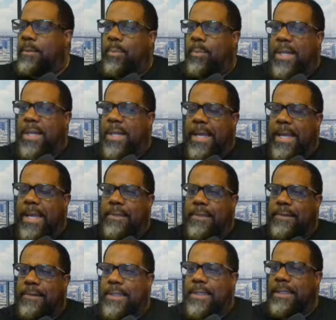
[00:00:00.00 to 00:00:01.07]
behind the
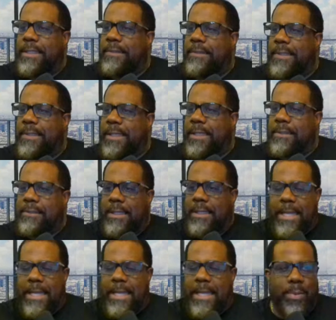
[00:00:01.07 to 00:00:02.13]
scenes things that
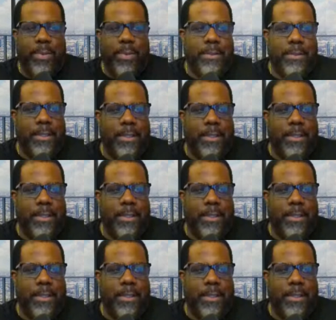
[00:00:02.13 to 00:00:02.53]
happen.